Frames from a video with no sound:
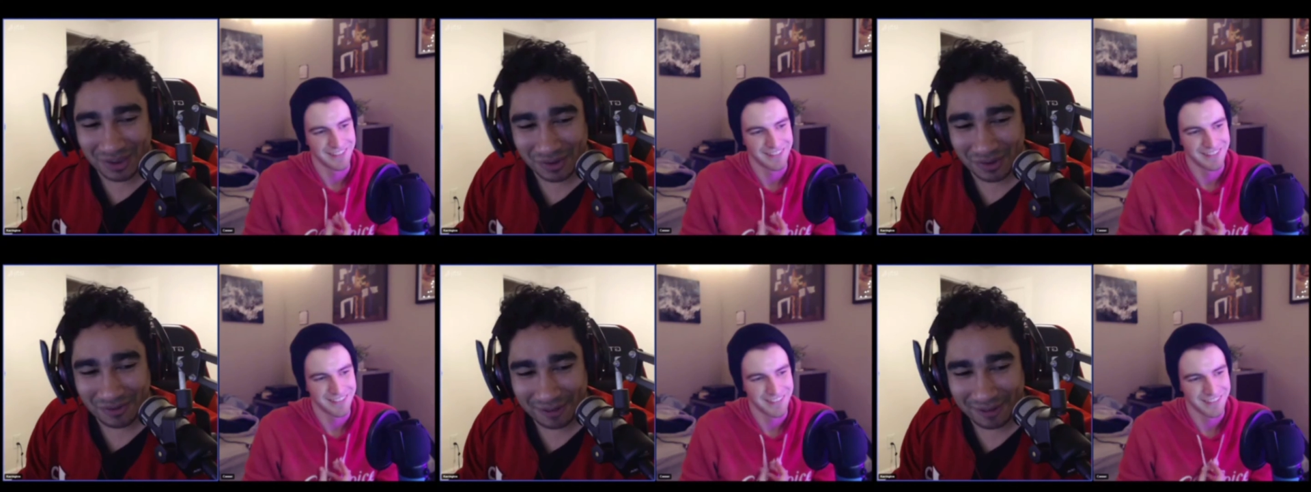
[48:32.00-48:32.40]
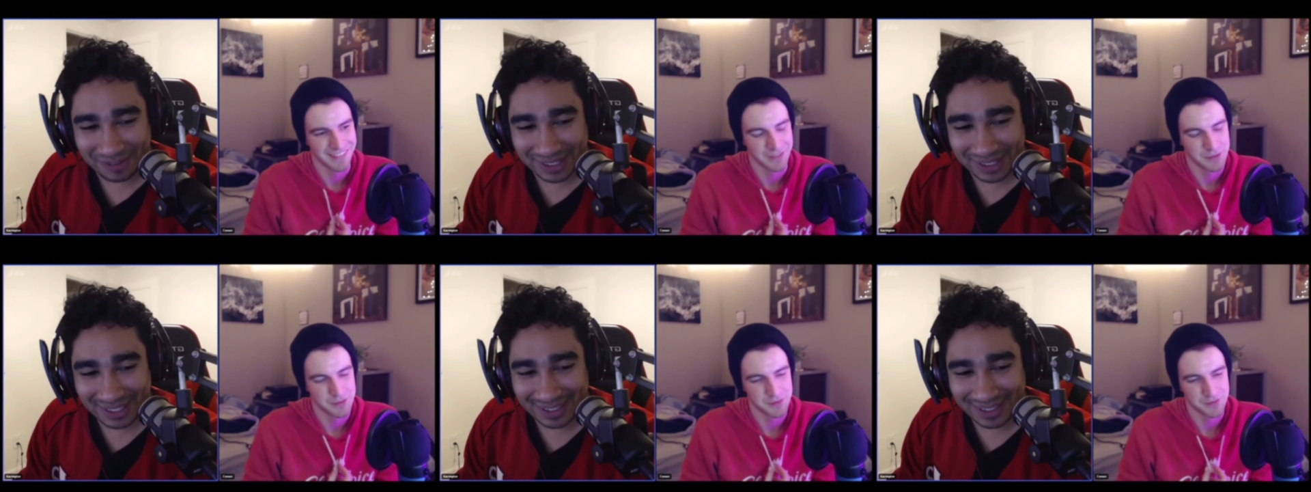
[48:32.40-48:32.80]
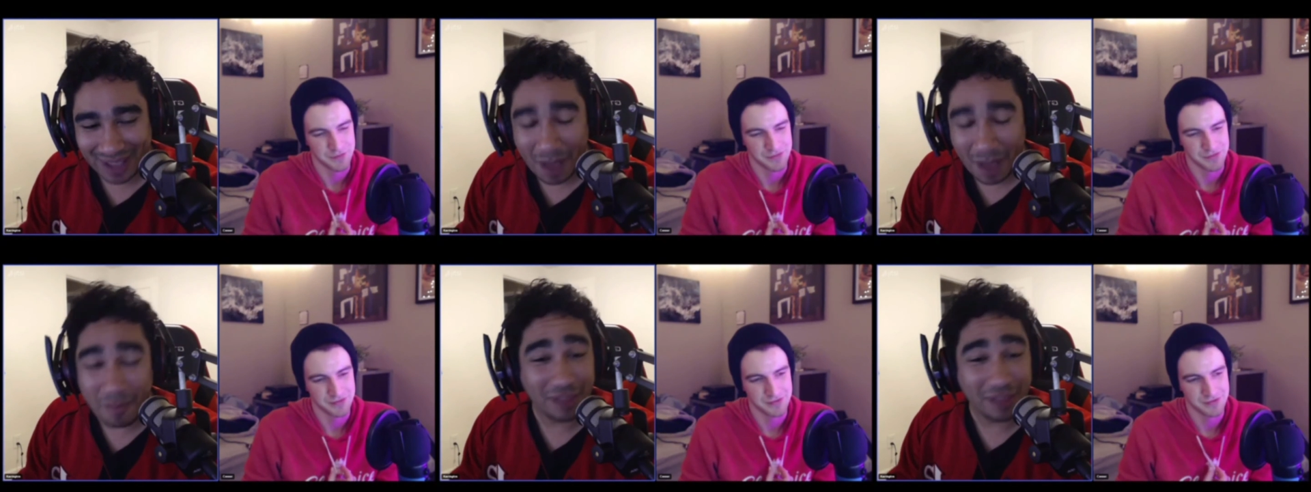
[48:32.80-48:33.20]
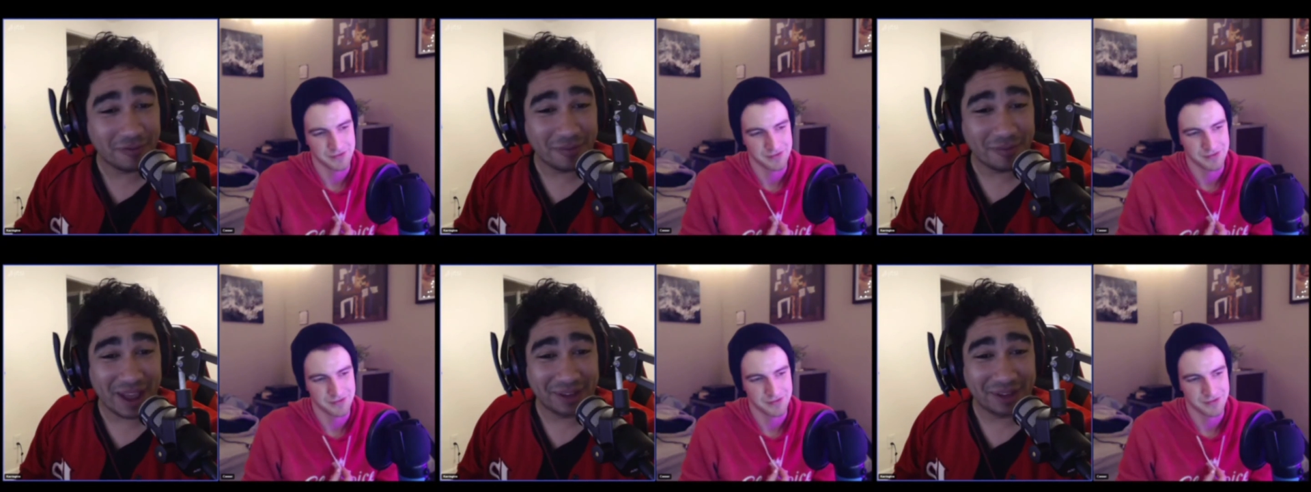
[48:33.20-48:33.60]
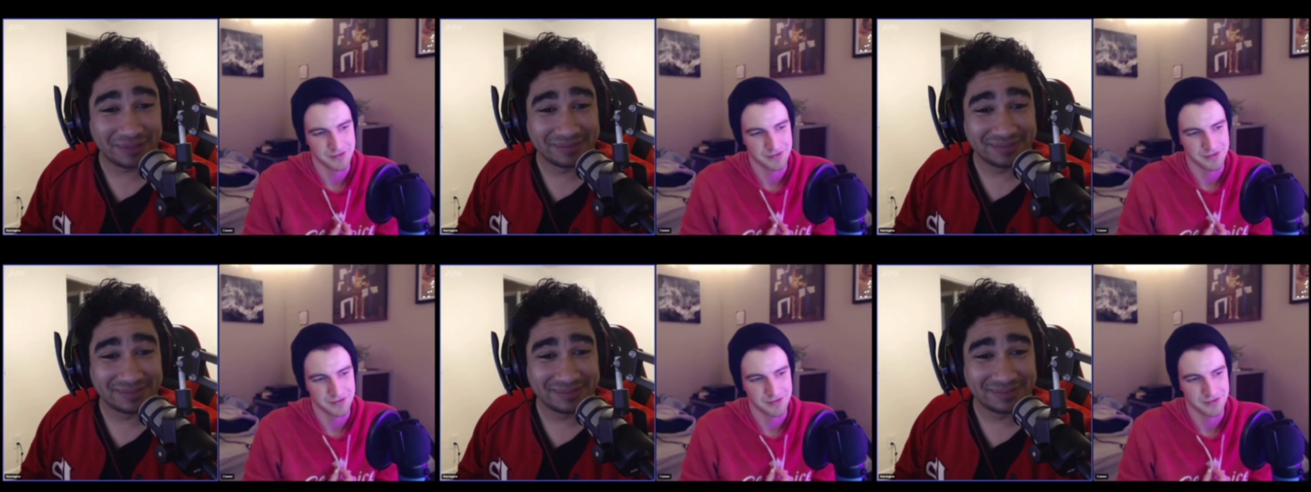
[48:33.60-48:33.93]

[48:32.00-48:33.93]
Speaker 1: to you in roughly a month from now.